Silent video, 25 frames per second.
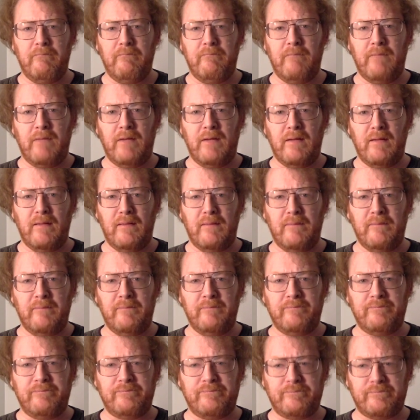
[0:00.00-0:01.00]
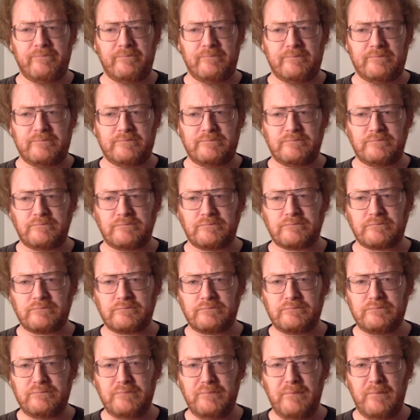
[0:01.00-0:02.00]
um,
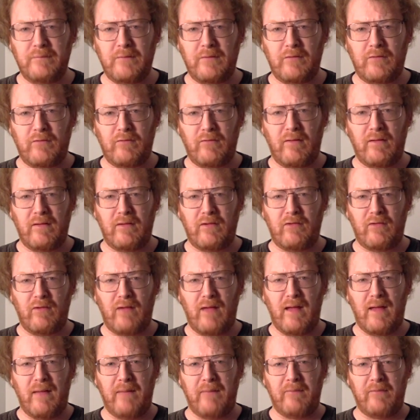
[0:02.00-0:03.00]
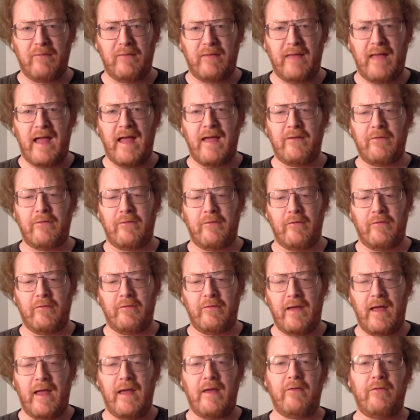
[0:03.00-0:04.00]
cr crimes, gangsters,
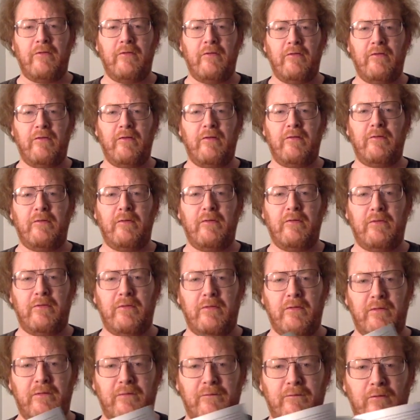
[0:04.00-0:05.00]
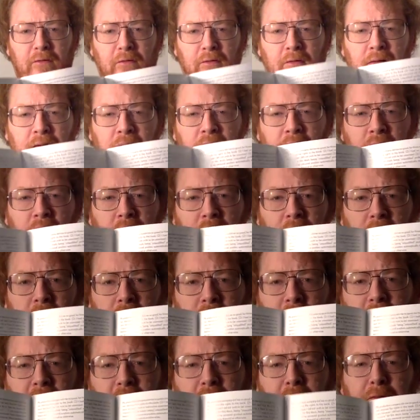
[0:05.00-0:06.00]
gangsters. That's what I was looking for.
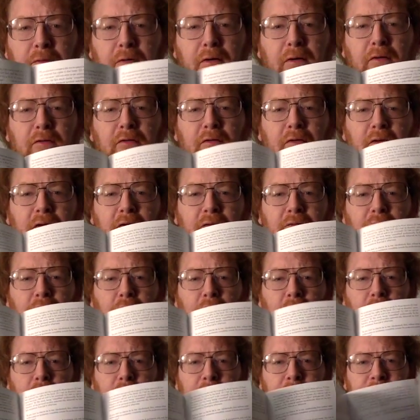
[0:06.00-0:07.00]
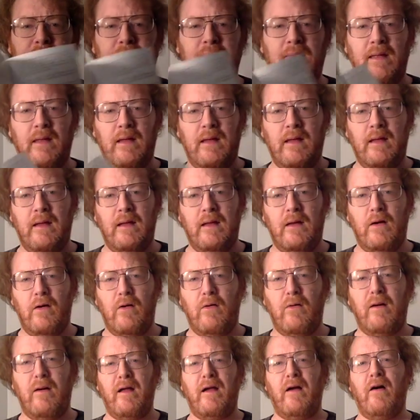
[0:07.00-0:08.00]
That's the word I was looking for.
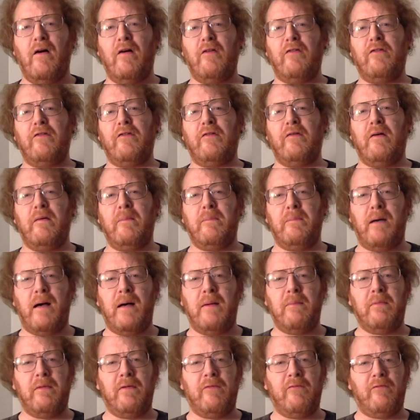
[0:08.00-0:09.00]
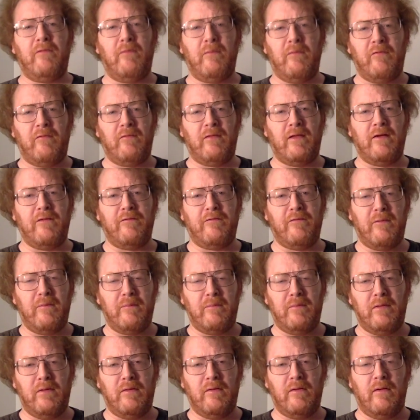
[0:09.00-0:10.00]
Oh, also saw Bob le
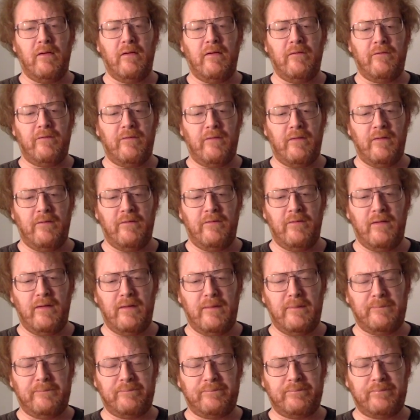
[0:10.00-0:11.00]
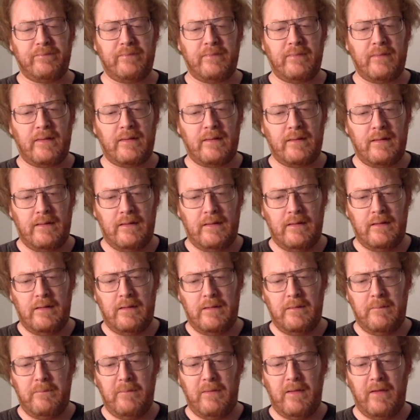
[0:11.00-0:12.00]
Flambeur of, of um,
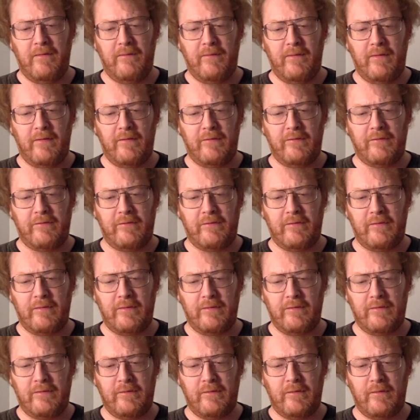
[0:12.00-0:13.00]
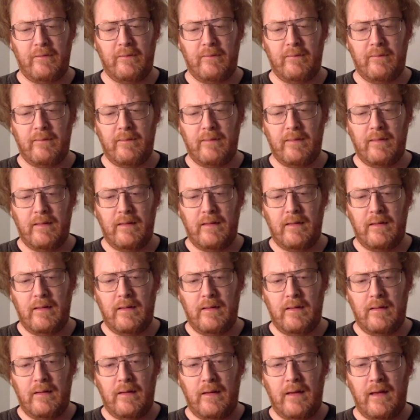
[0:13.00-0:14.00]
Melville's. So
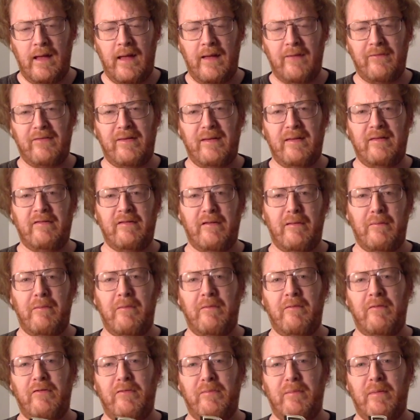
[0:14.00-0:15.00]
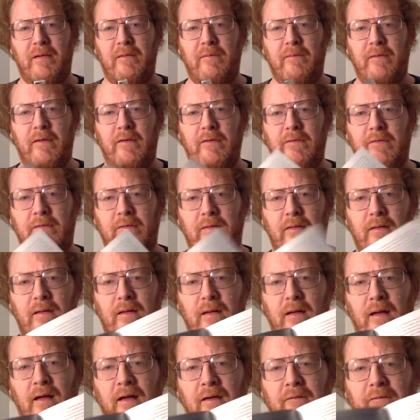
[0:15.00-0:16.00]
I have seen some of his movies.
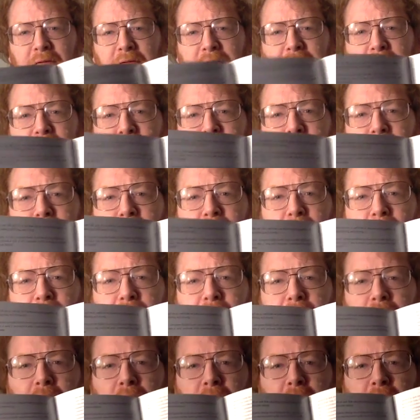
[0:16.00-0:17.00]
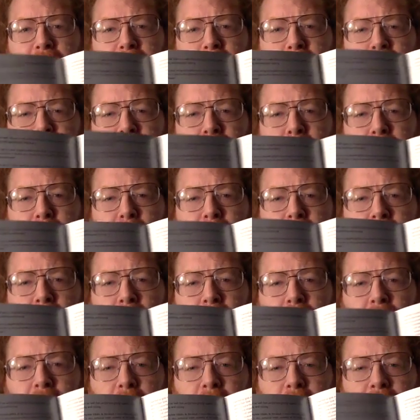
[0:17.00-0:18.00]
Uh, I haven't seen Le Cirque, Le Cirque, de Rouge,
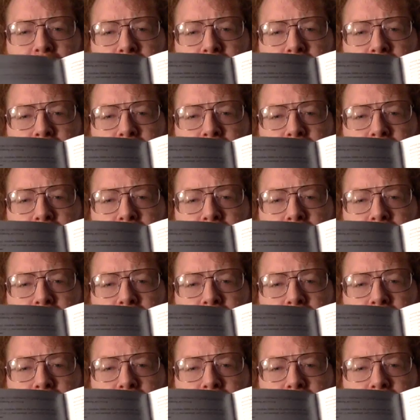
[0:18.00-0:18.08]
Le,